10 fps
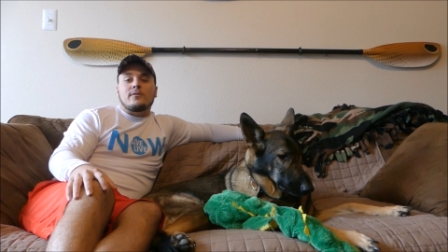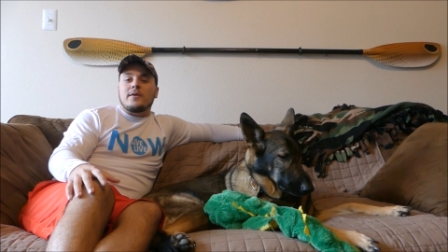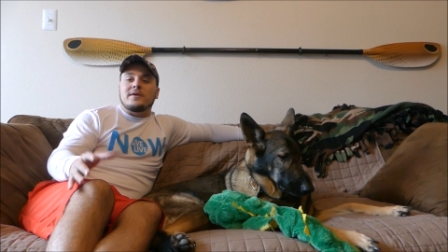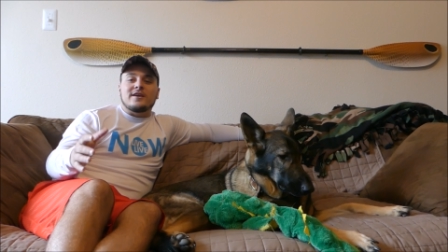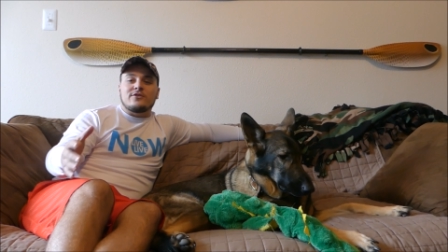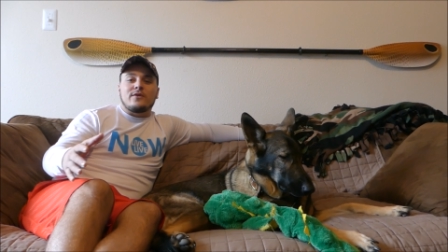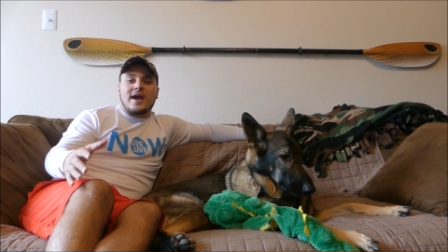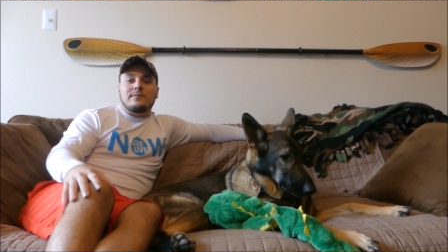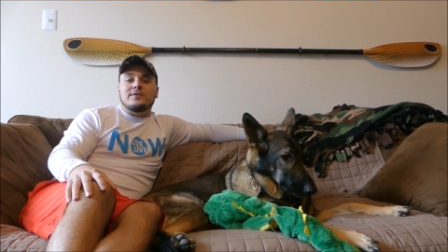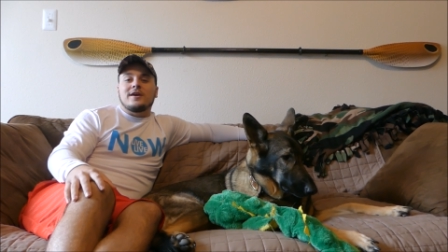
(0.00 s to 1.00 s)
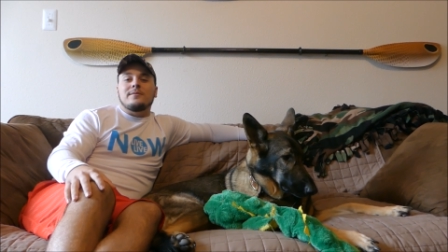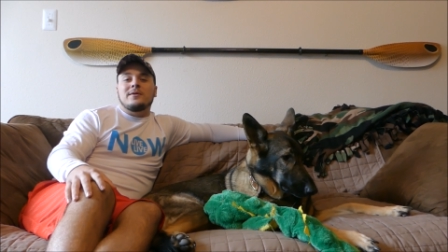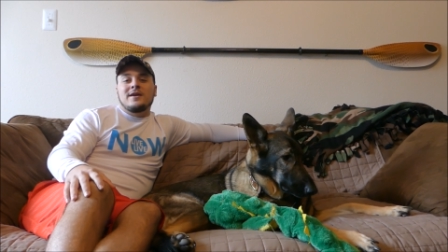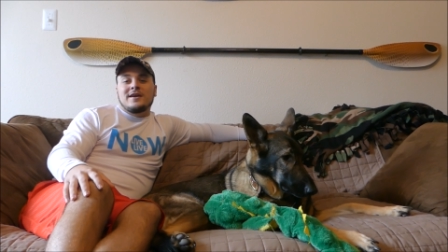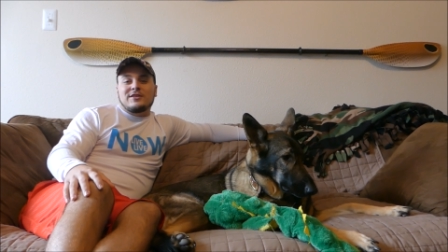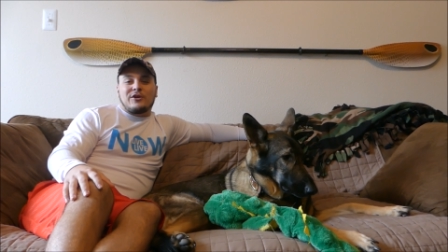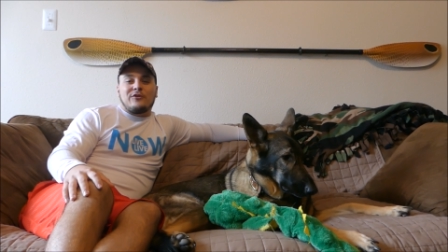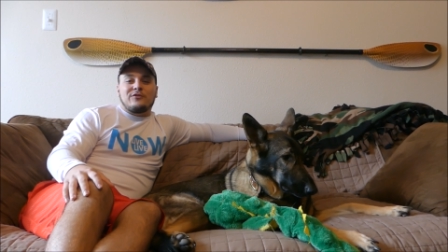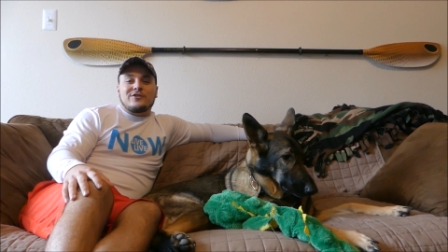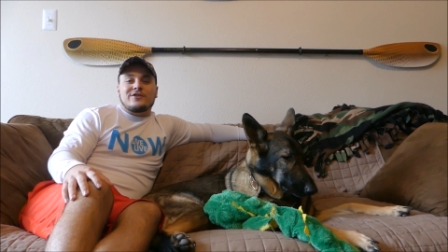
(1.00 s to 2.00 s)
and maybe get you amped up to
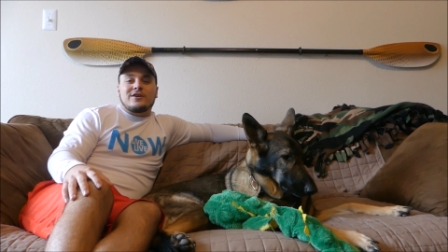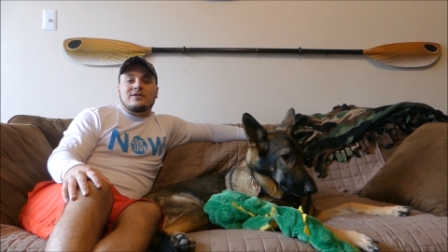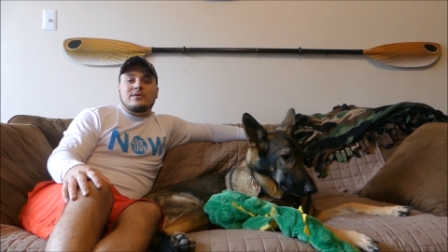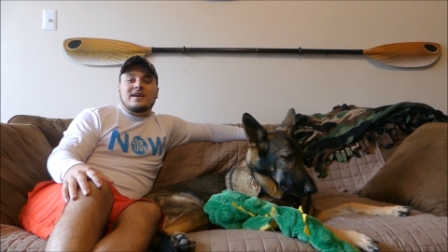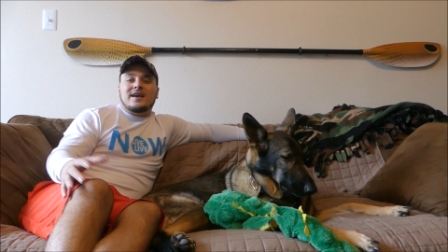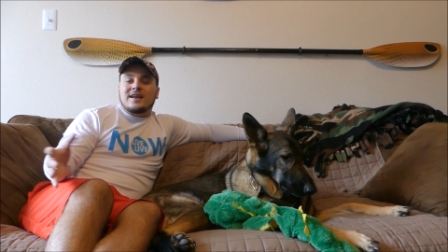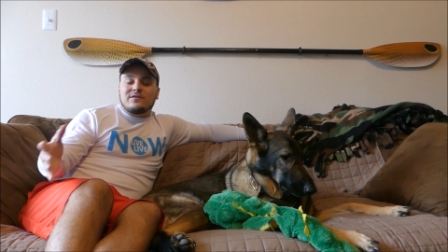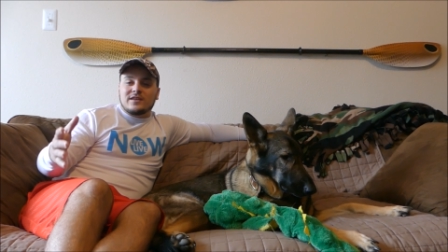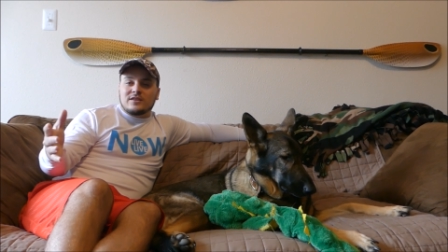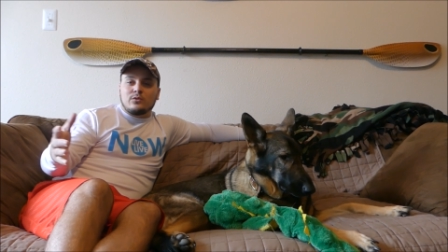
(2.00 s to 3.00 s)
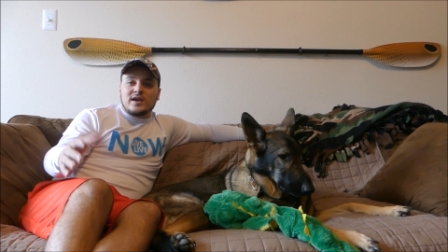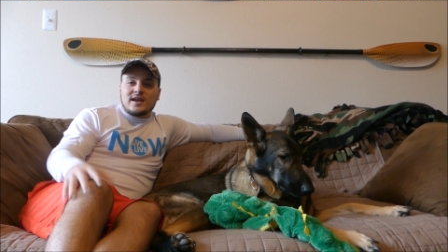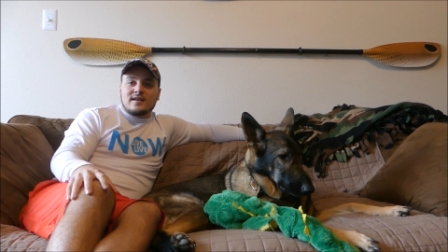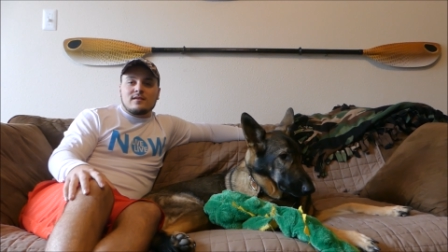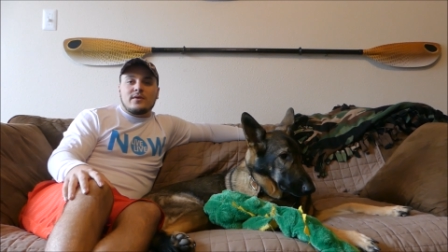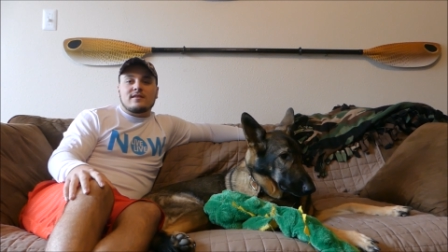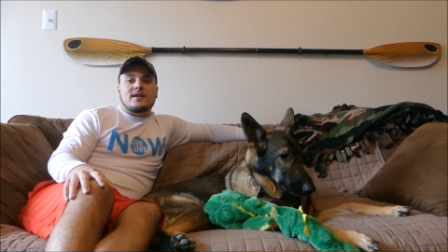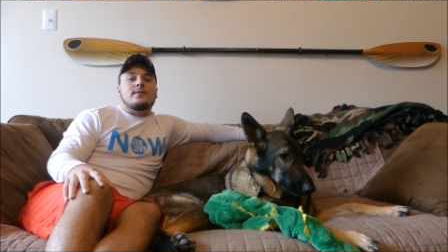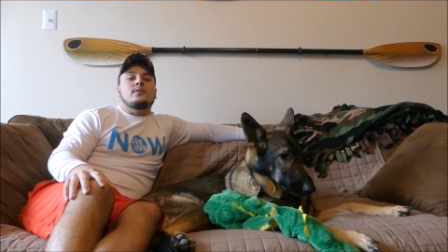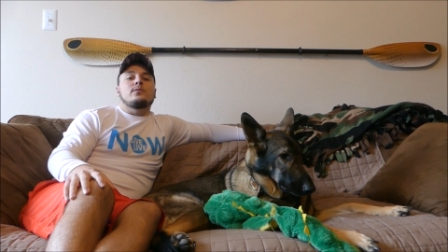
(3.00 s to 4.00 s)
go fishing on the weekend. I feel like the weekend's the best
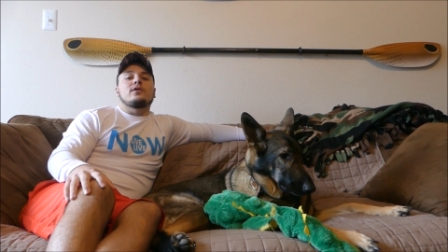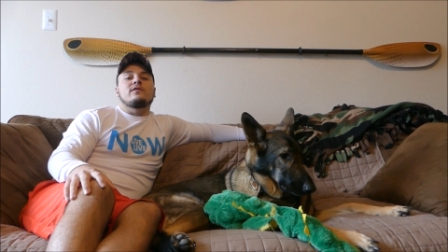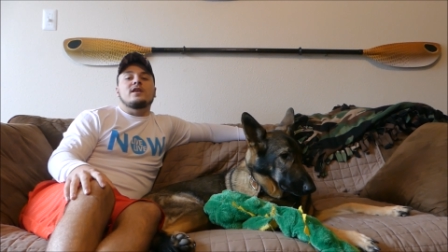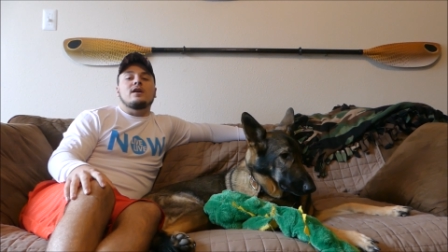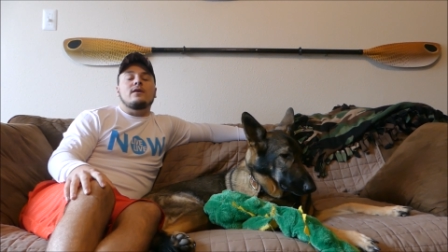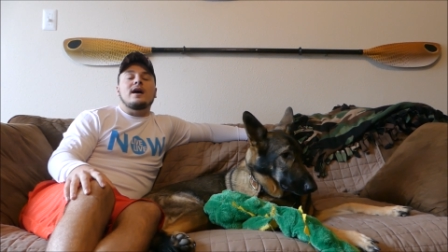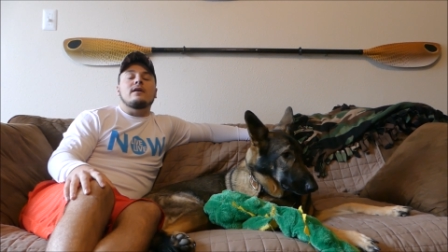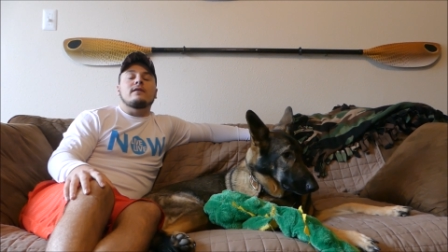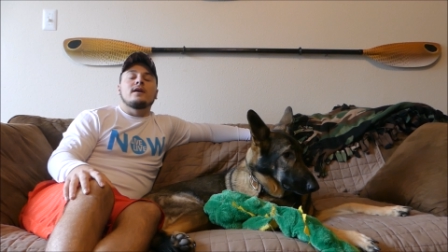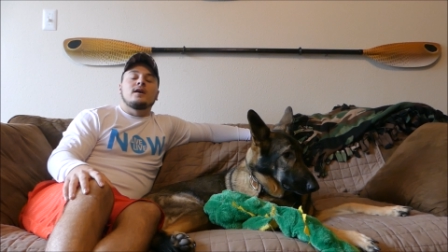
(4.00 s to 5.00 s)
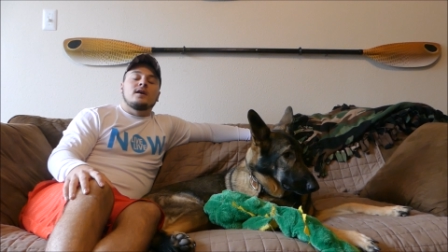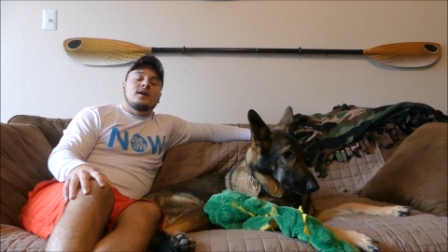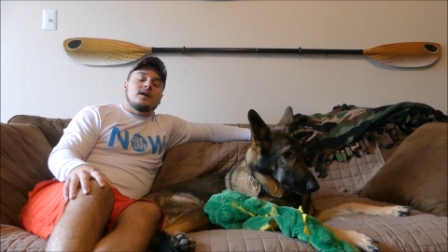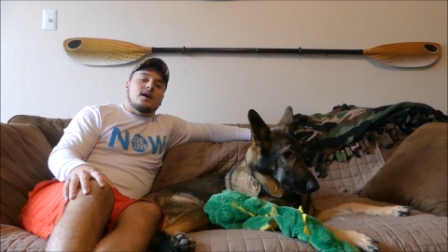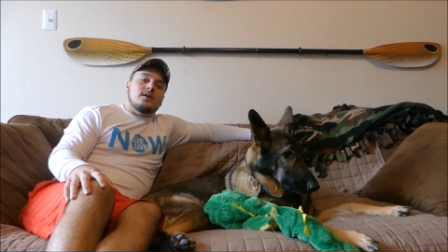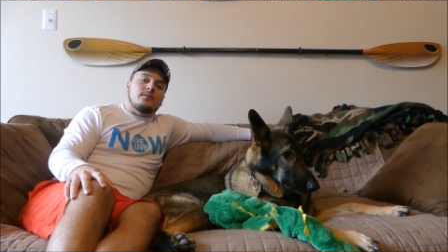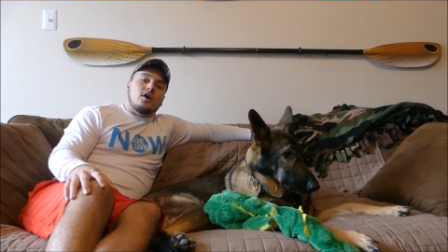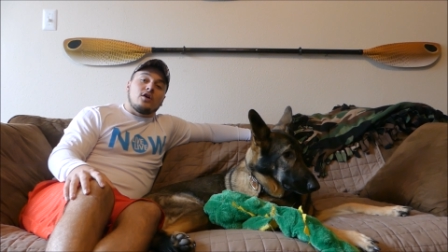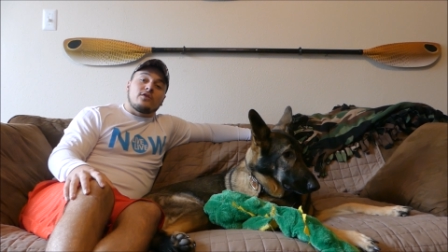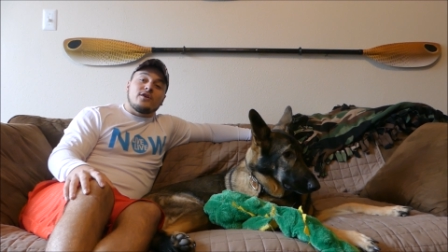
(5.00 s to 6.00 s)
time to put a video out. Um,
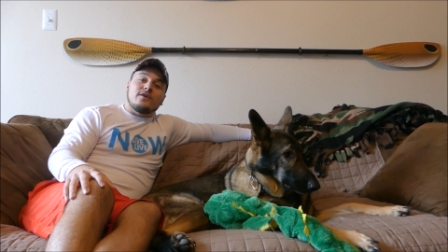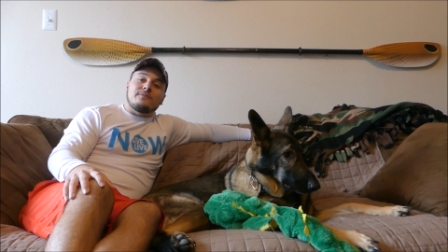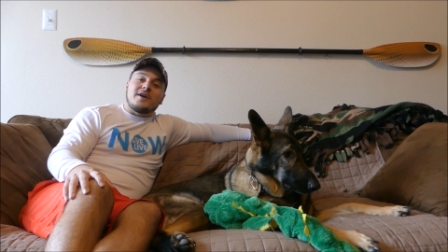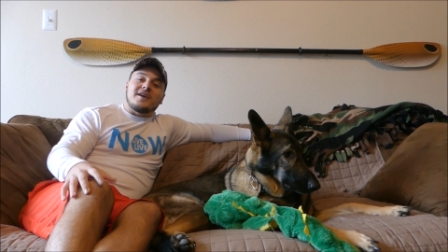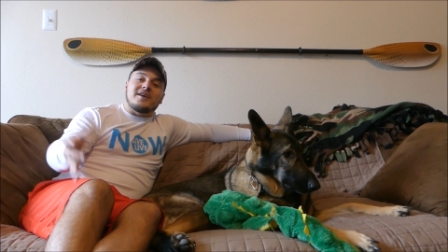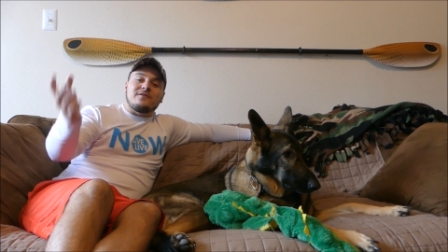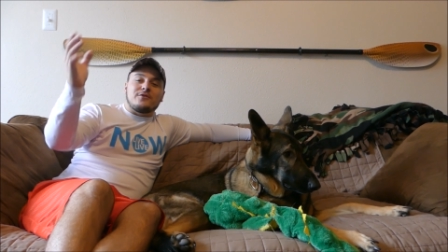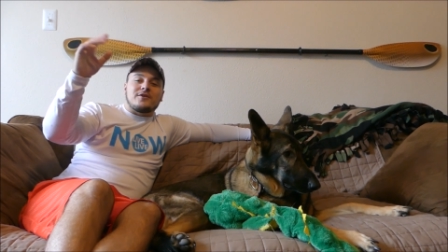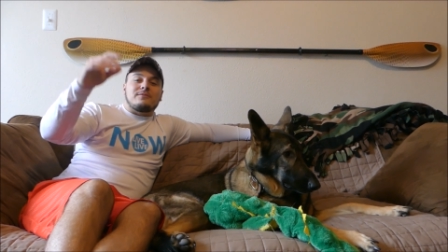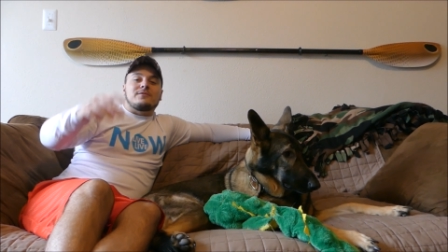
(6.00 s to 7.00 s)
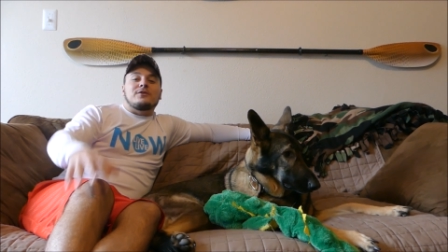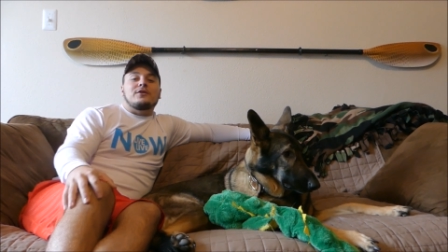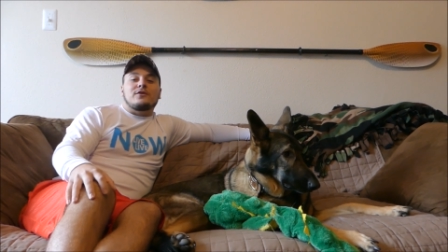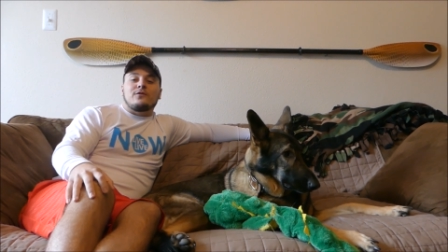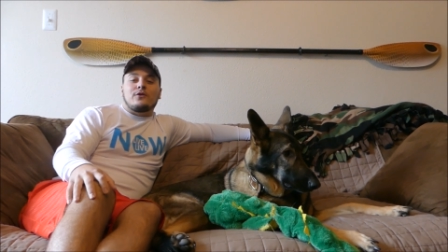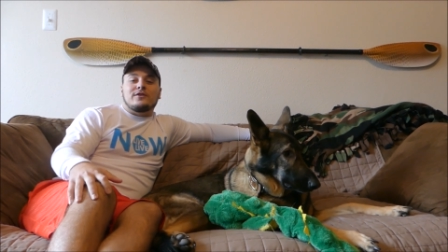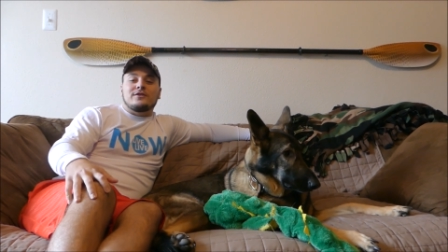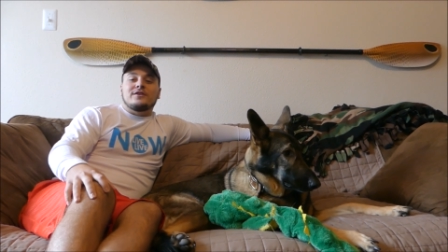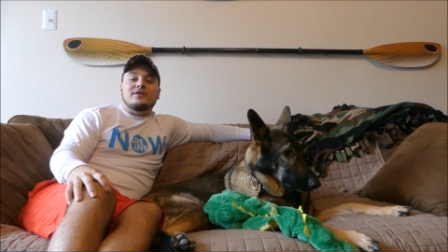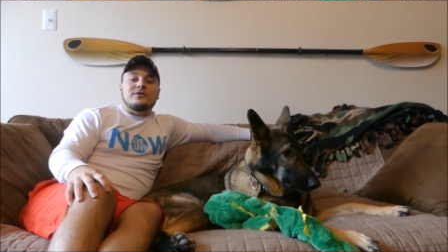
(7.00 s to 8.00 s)
also, it may give you something to look forward
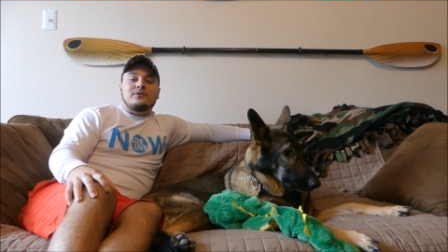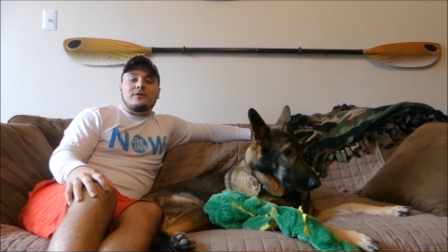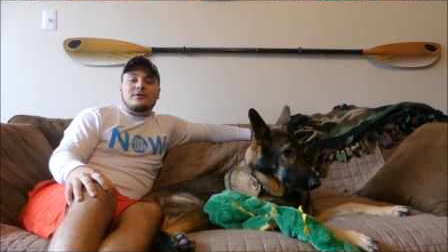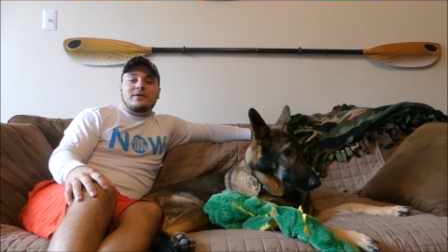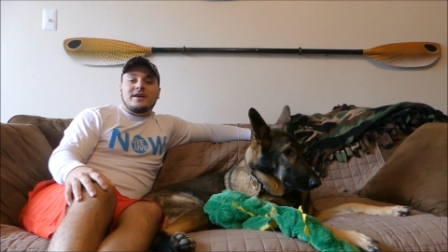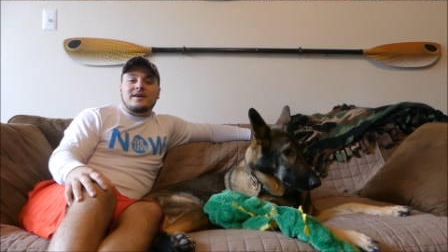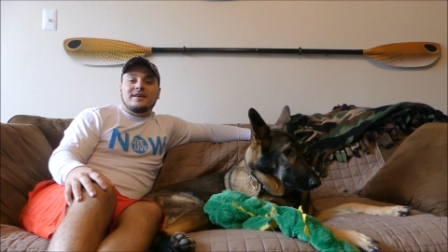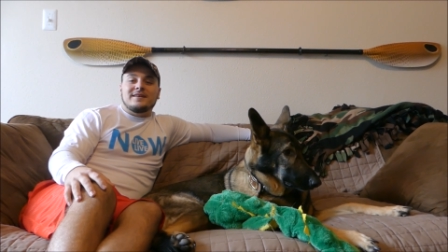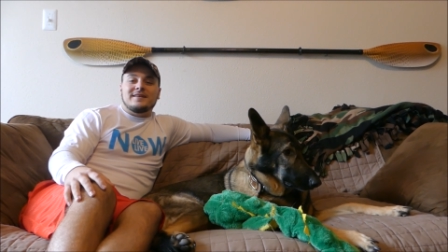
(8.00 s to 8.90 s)
to during the work week.